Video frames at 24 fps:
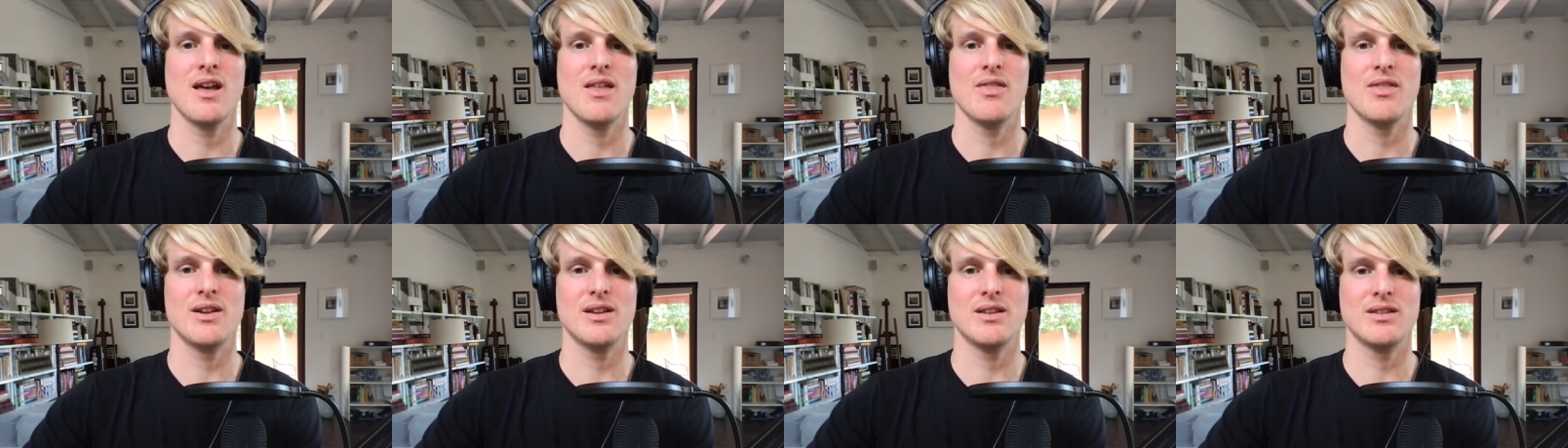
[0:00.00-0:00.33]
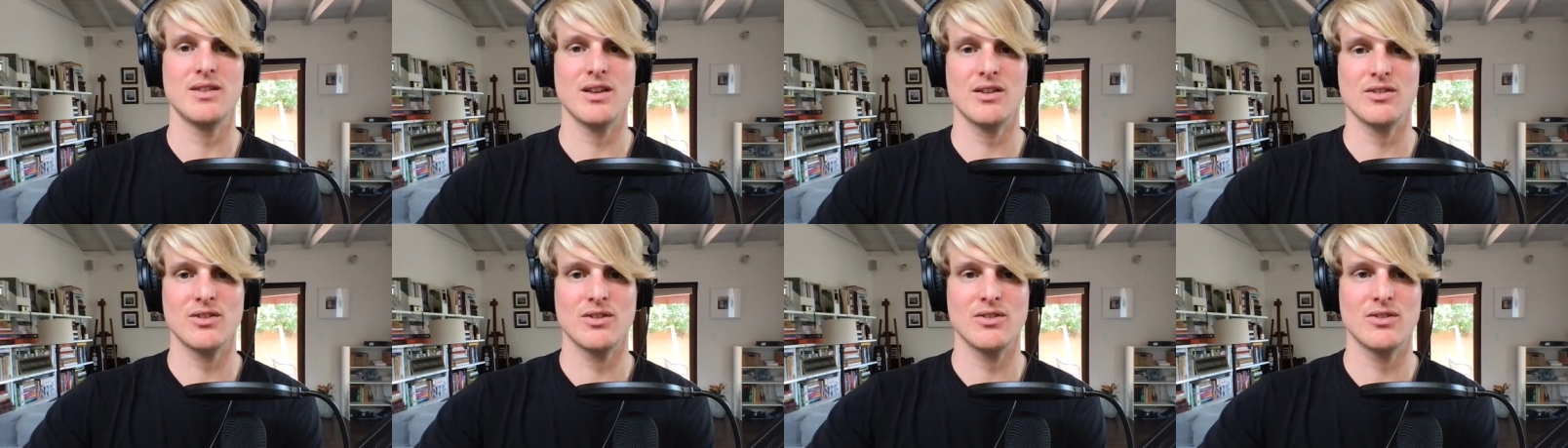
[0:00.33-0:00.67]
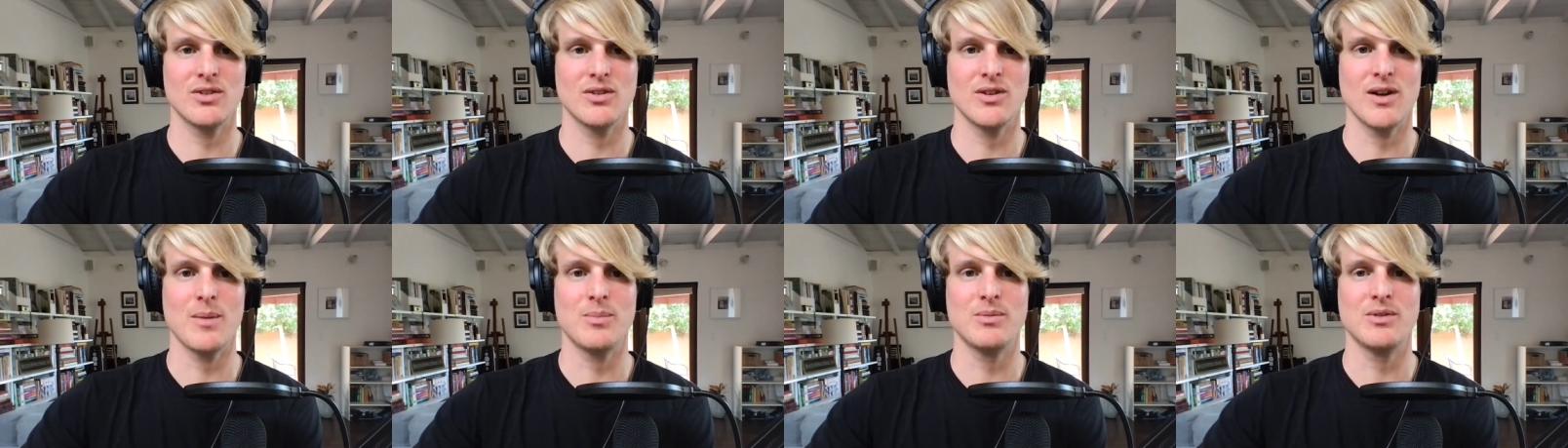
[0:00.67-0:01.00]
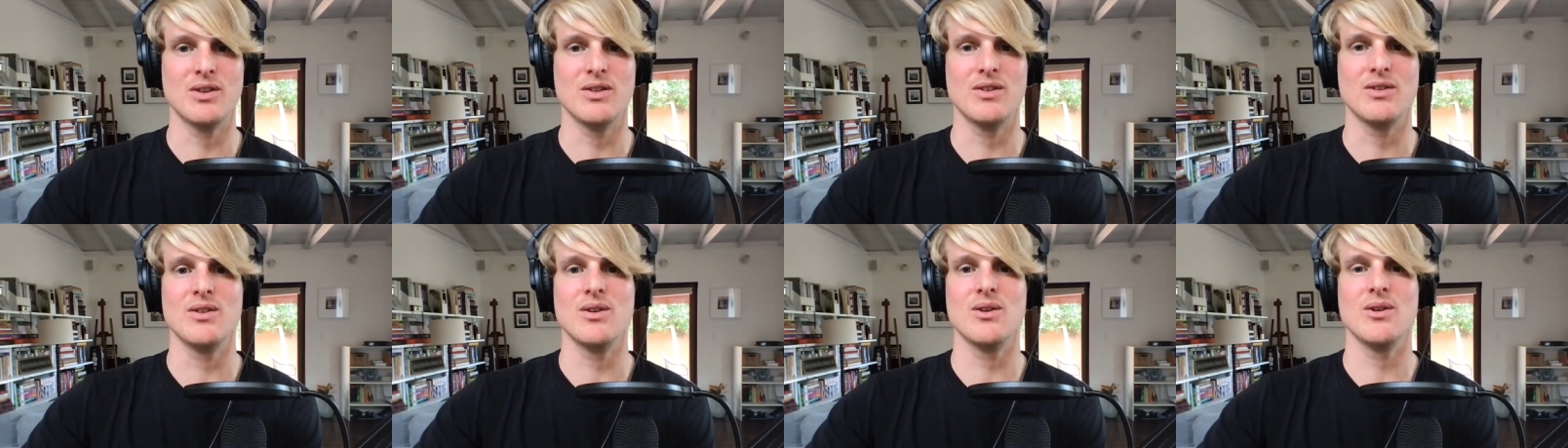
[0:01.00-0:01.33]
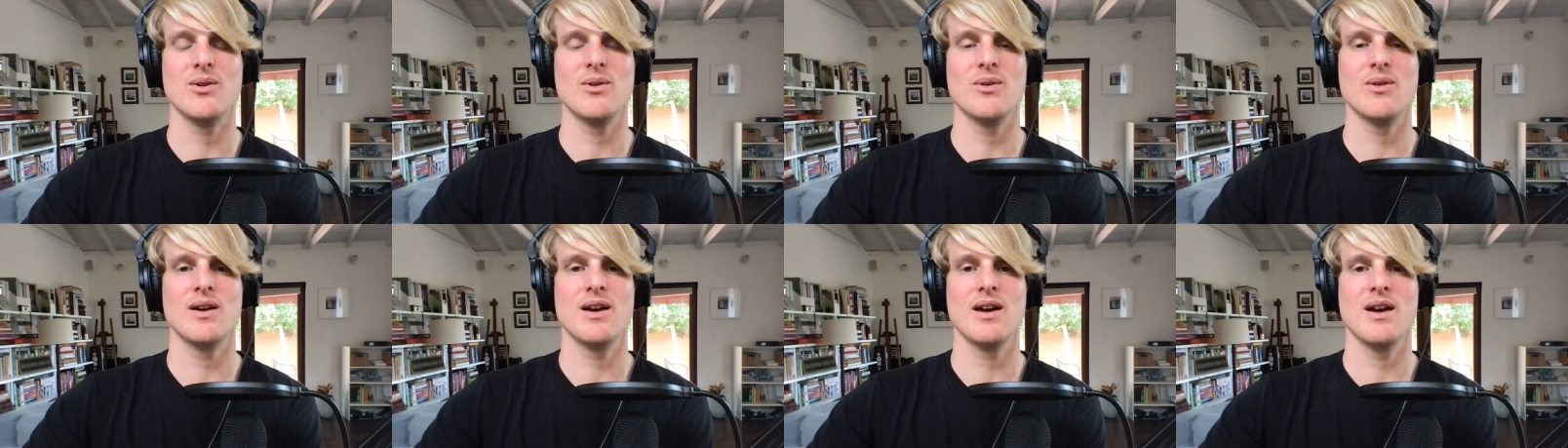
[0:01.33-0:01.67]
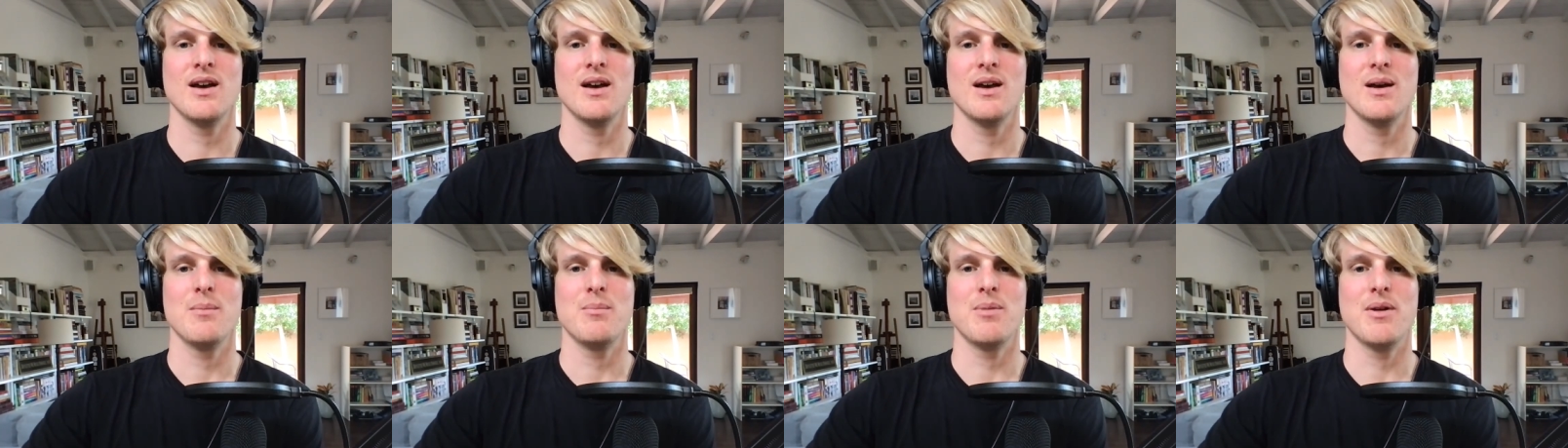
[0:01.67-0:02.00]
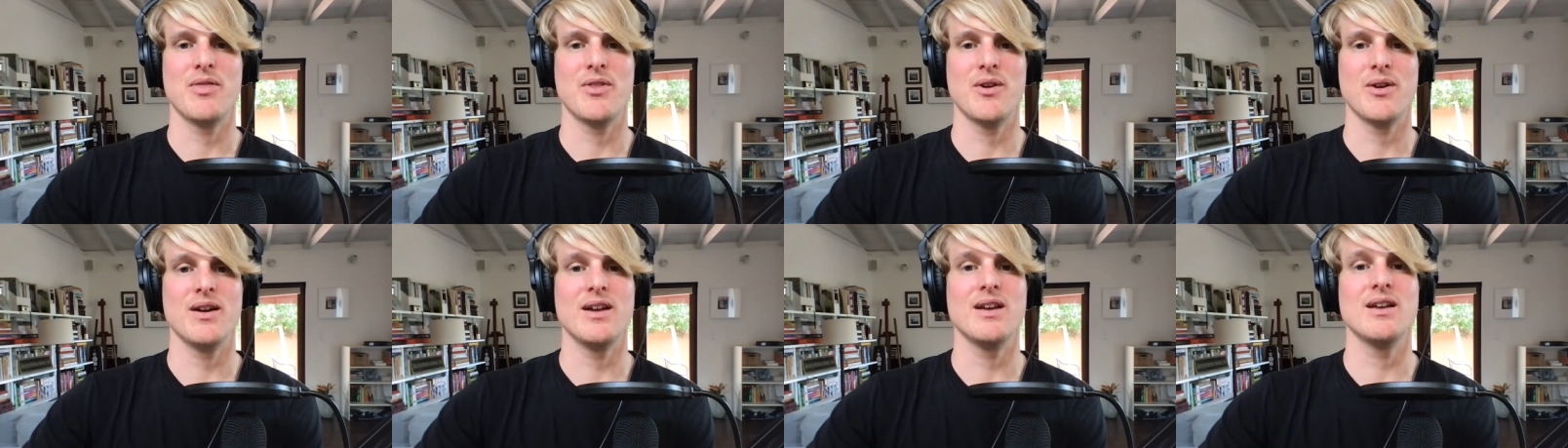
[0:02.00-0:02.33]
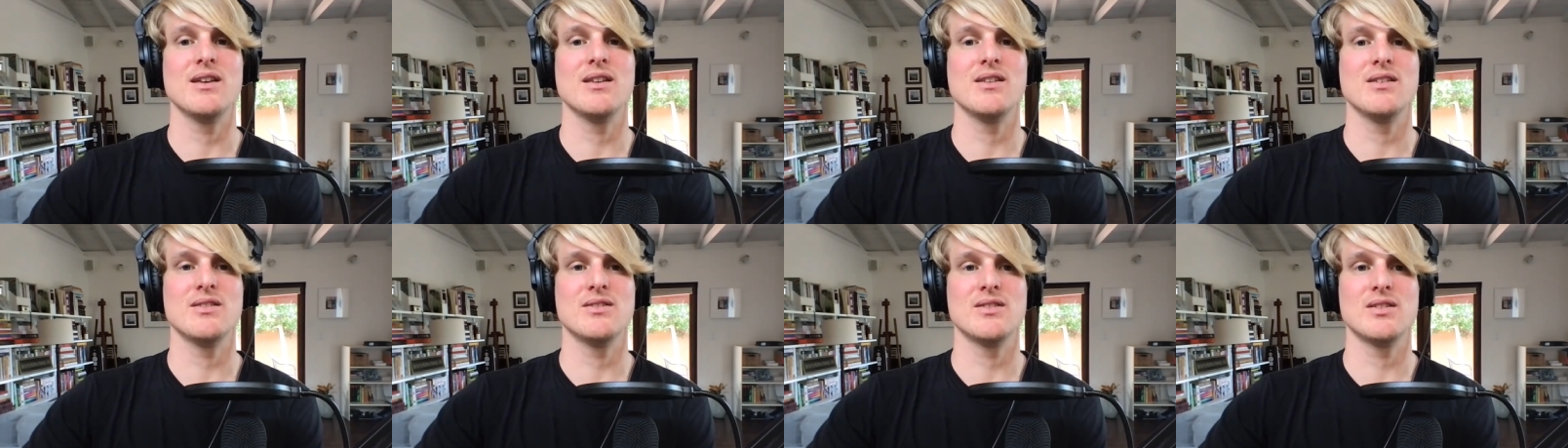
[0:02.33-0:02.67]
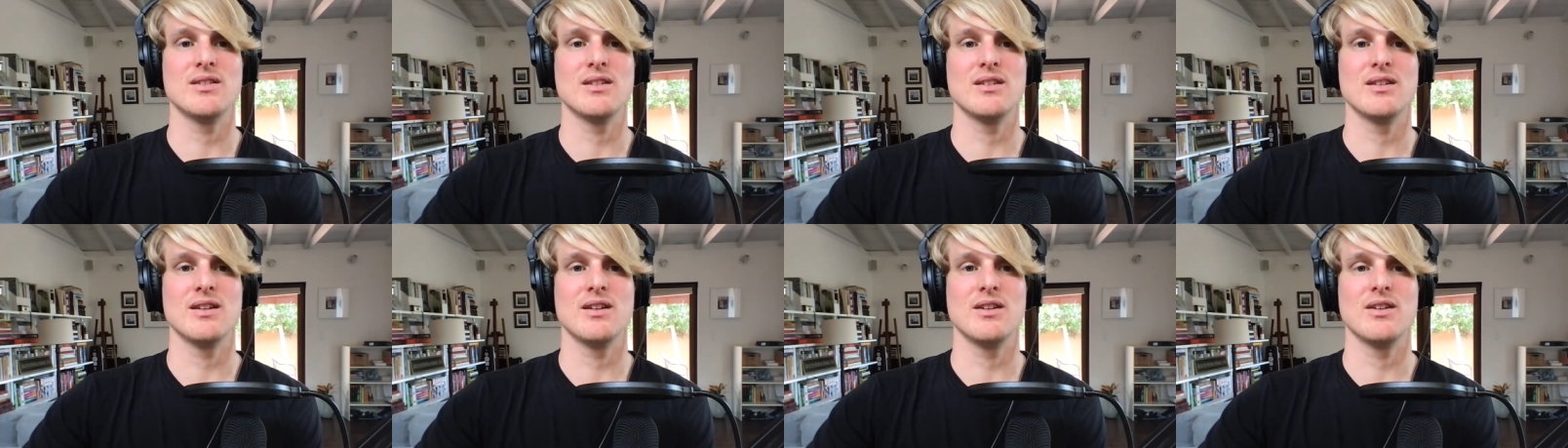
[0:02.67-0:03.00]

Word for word: The decisions are up to you, but there is